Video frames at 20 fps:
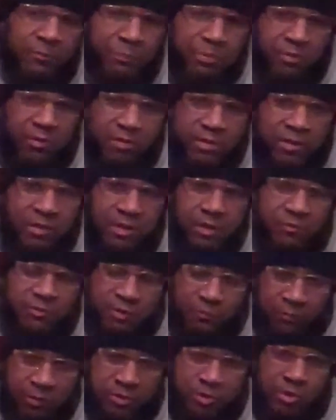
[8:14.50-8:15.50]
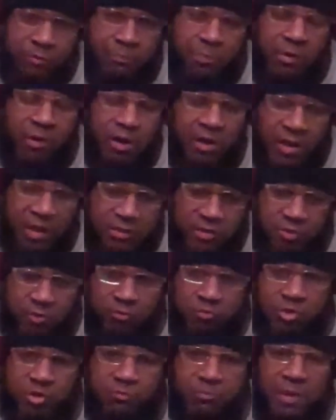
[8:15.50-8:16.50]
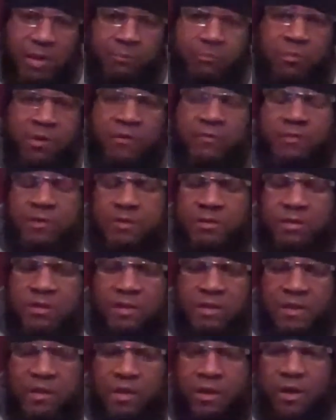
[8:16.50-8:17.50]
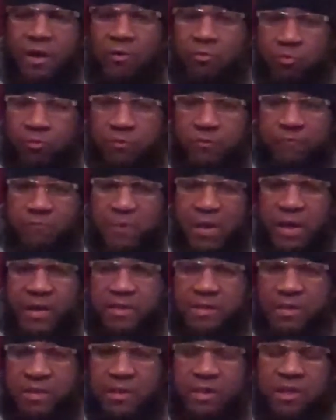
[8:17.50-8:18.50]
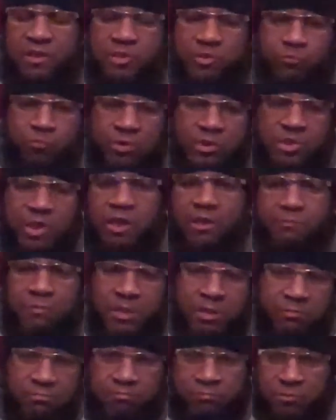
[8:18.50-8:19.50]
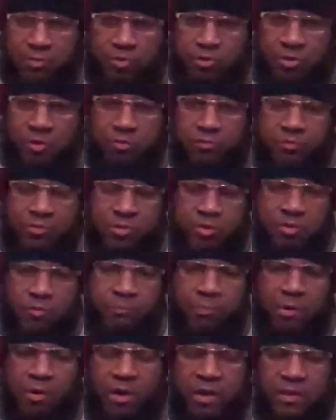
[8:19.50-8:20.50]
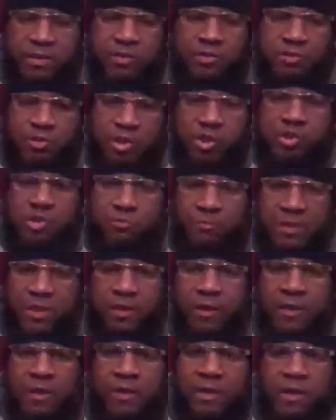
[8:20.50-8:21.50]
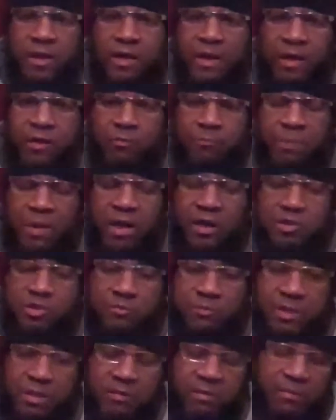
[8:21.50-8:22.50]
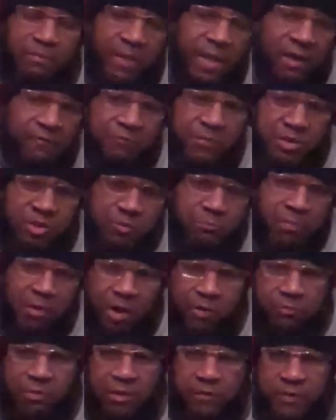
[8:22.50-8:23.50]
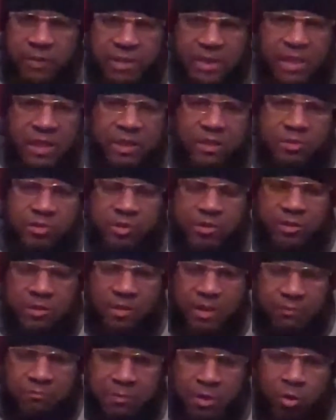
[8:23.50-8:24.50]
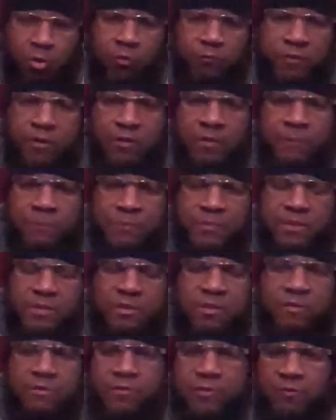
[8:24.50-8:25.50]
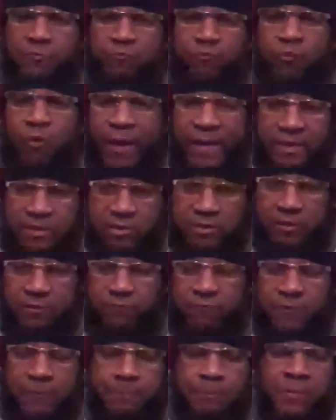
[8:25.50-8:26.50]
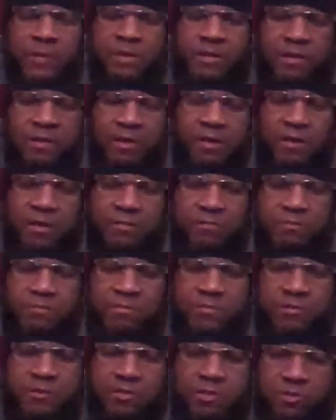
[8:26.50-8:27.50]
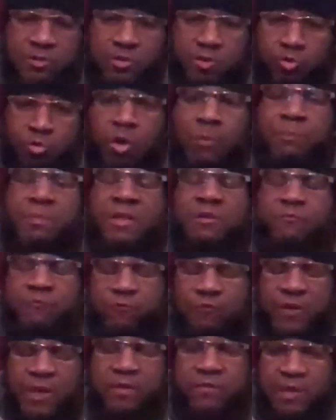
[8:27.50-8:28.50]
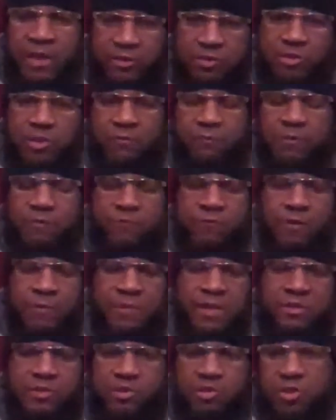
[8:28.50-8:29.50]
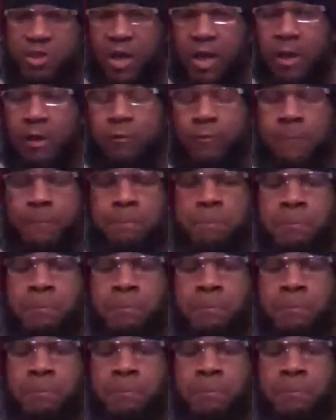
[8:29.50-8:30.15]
put on the gloves, we went to the park. I told you my brother and uh, uh uncle of mine and a cousin would take me to, to the park and teach me how to box and have me spar with other kids to get me over the, the fright of uh, the, the crippling fear that I suffered from as a child.